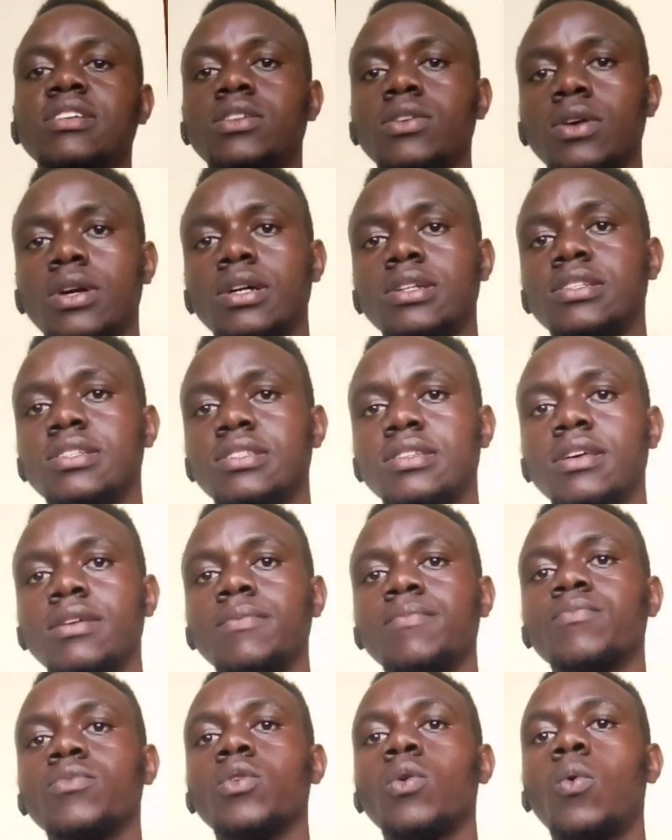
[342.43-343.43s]
can
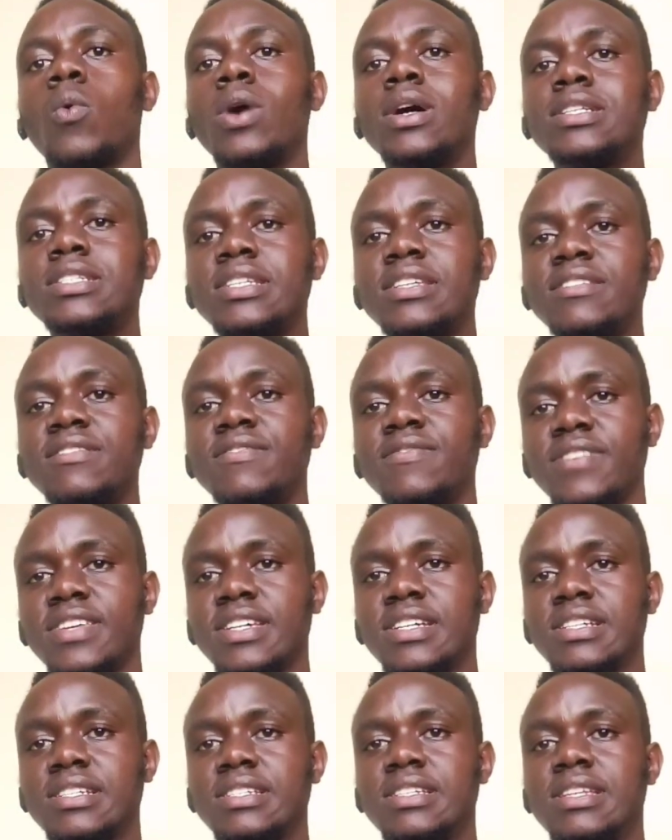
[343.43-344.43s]
say, what
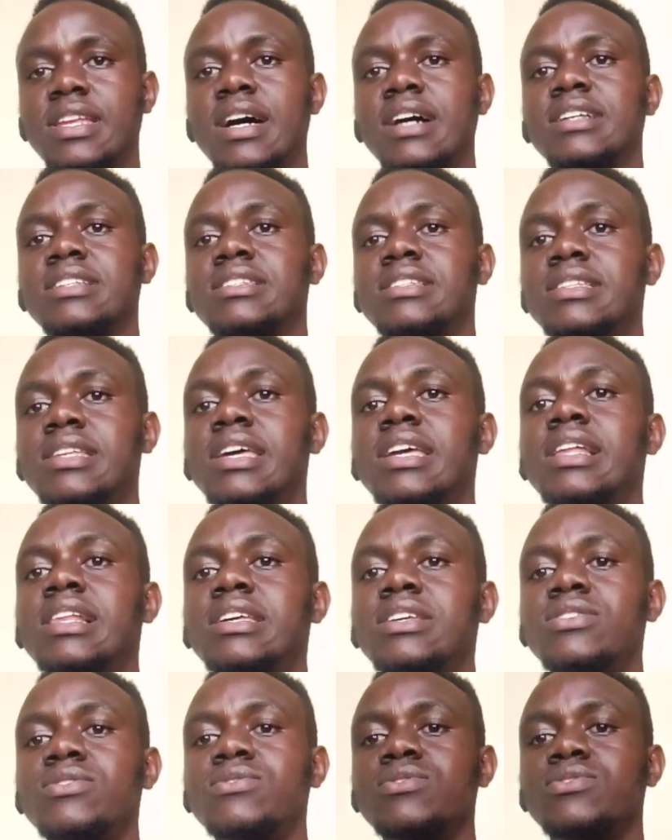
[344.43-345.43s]
effect does daily
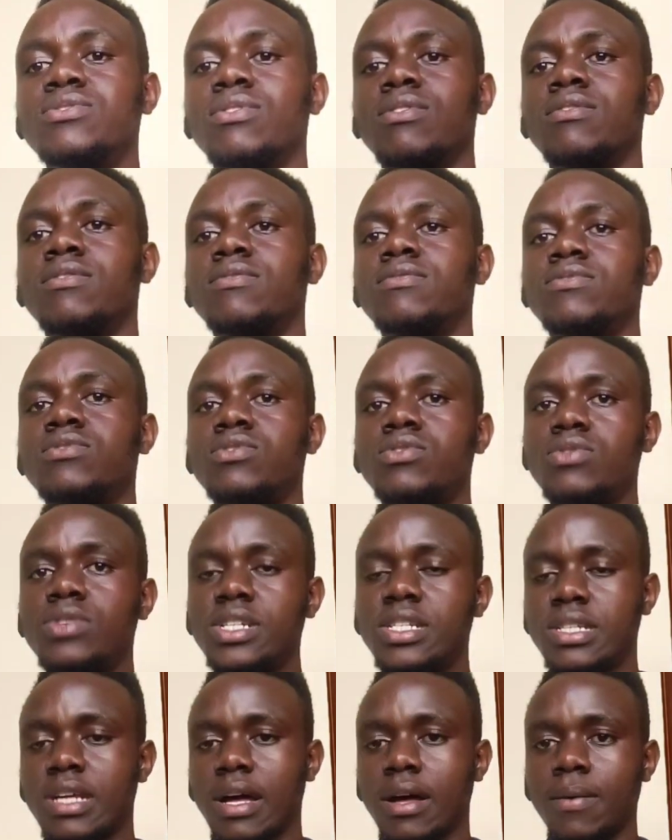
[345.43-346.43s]
use of
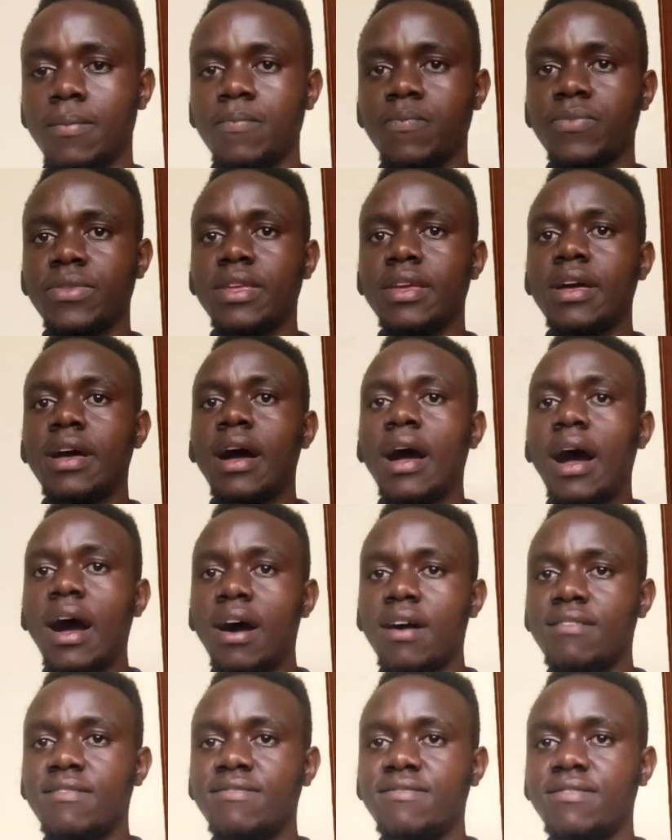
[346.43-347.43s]
Twitter
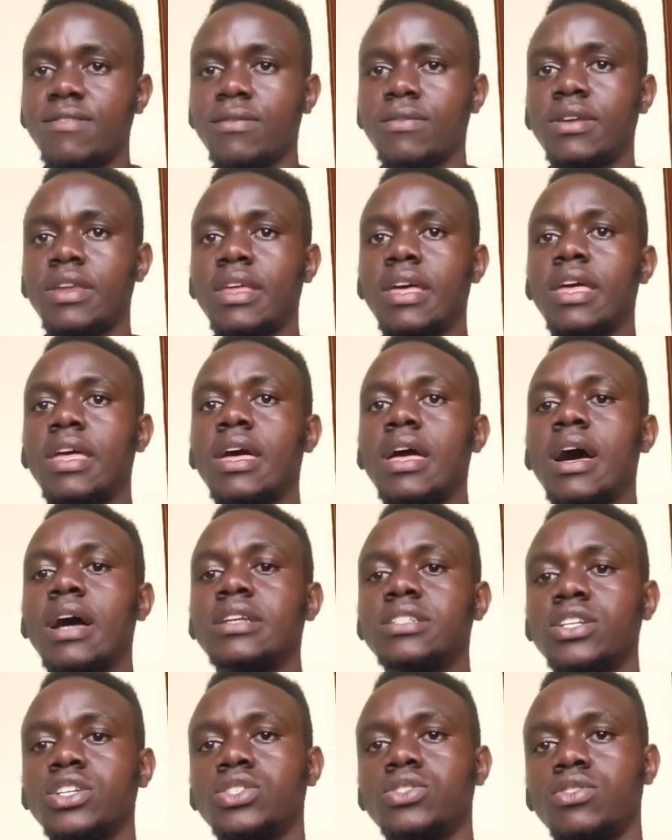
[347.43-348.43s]
have on the
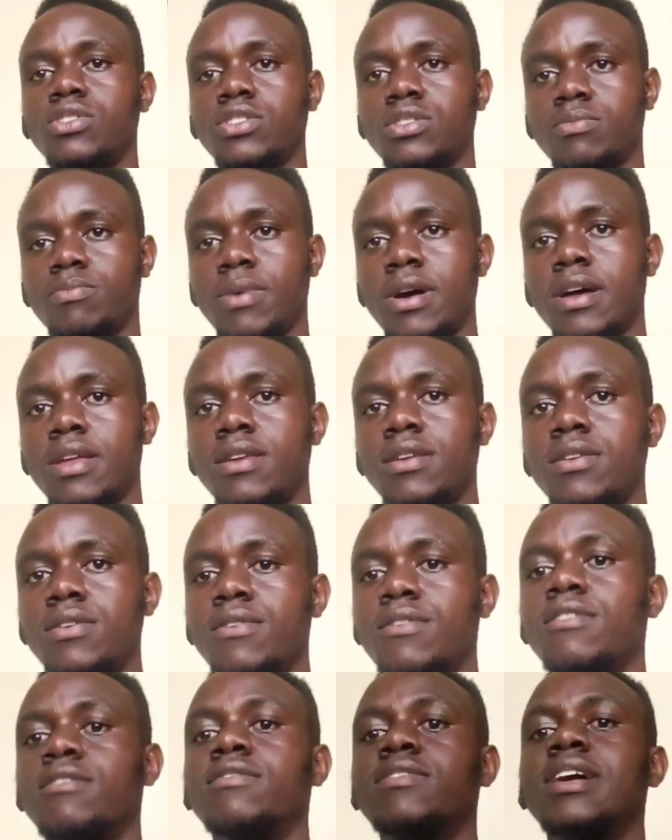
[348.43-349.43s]
attention span
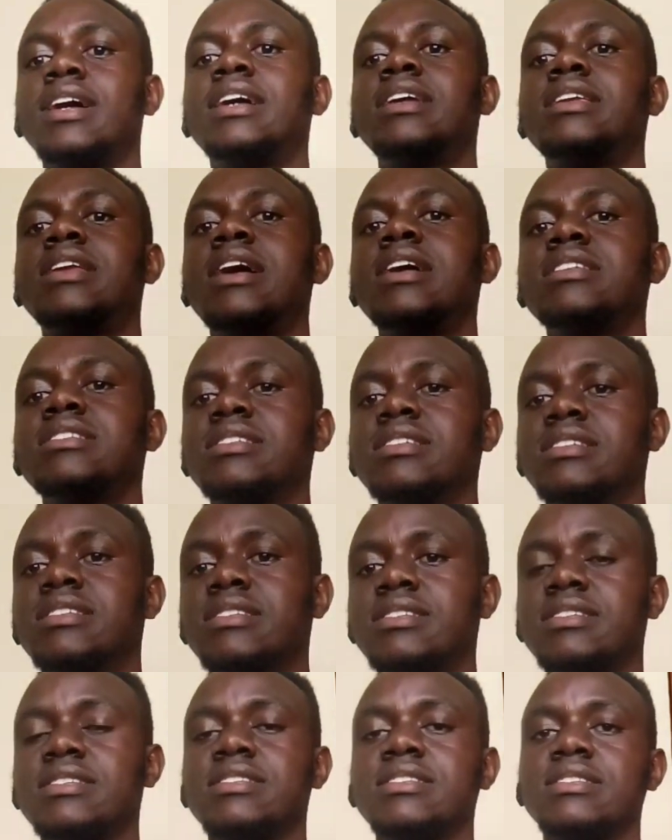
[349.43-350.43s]
of under
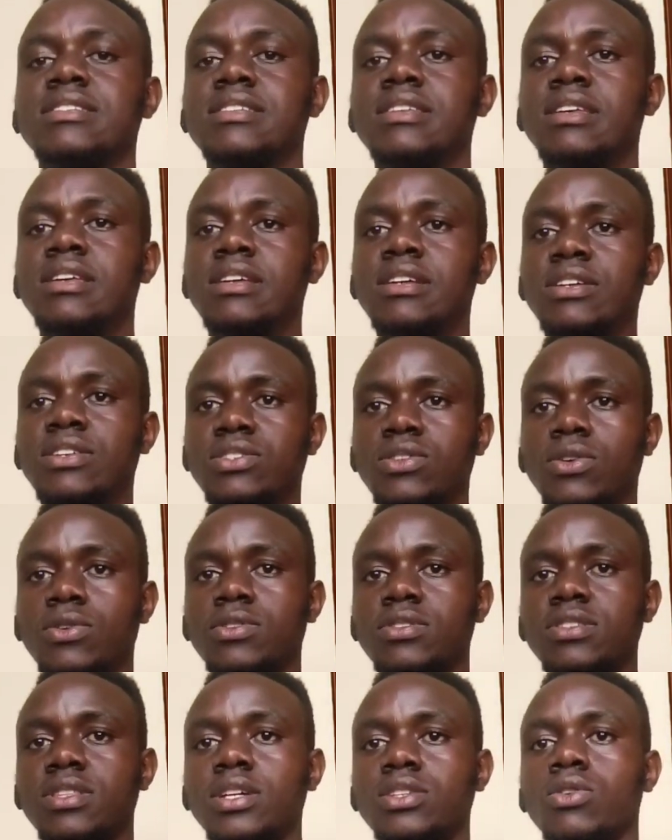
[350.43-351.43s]
16s? So you
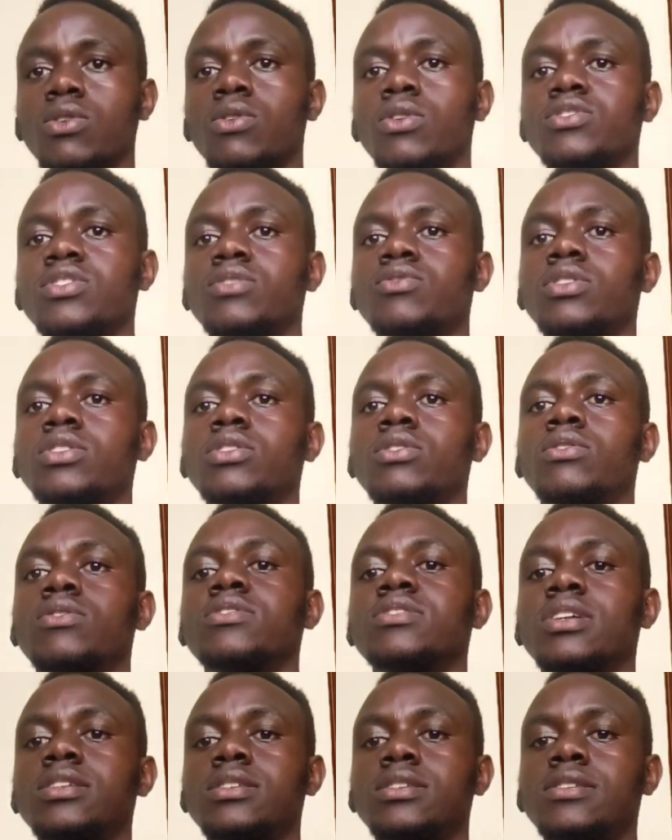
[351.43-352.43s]
see that you're concentrating on a
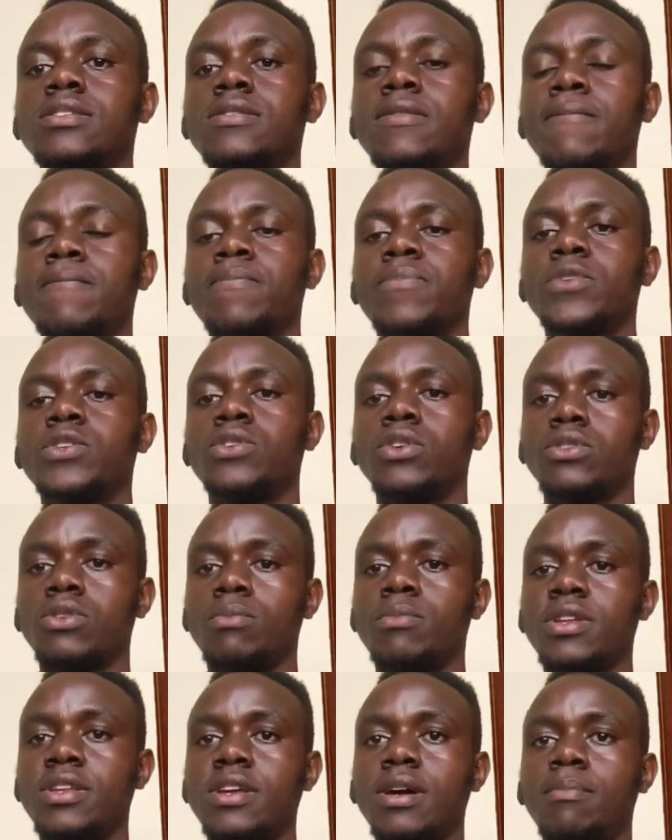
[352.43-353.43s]
certain social
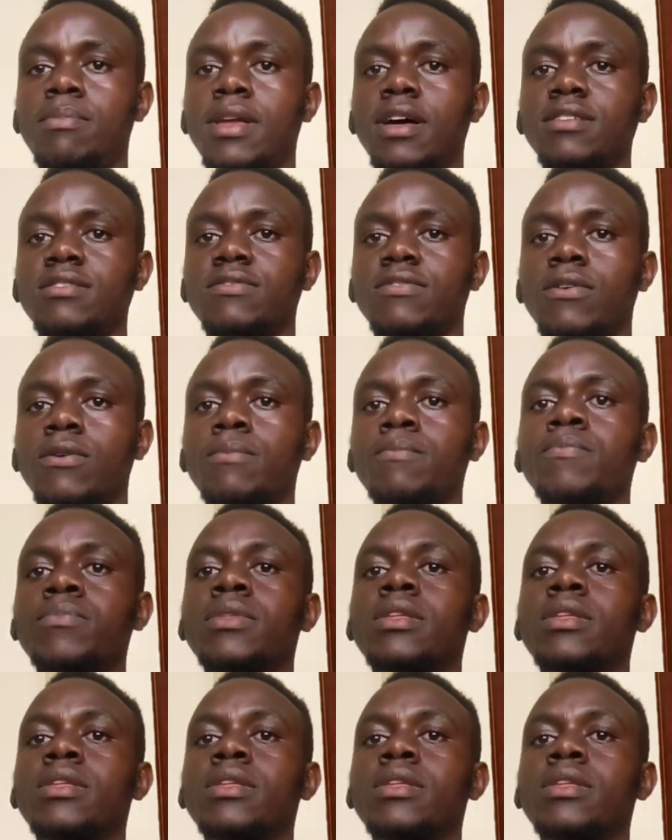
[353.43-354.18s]
media platform,